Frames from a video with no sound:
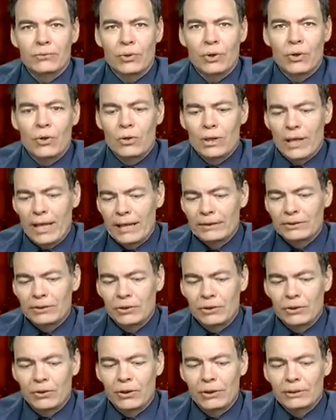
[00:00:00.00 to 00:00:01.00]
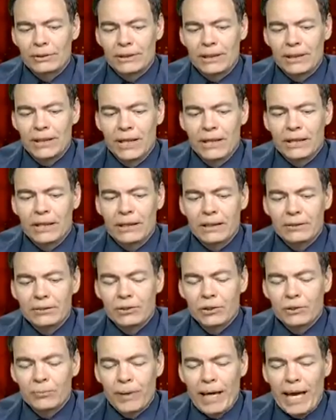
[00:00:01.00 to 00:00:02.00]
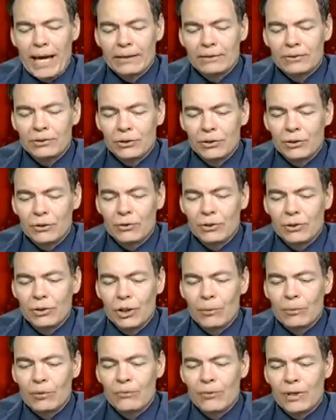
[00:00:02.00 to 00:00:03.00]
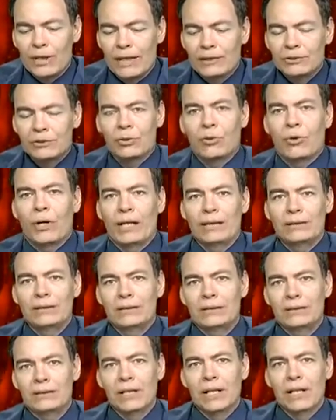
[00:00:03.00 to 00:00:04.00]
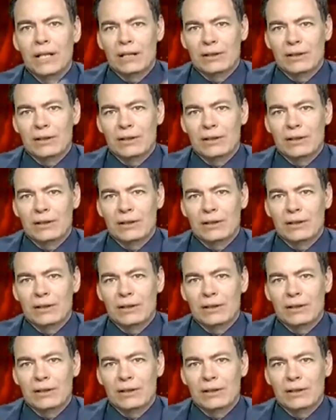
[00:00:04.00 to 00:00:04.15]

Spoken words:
role as a currency. Now, let's look back to the global financial crisis,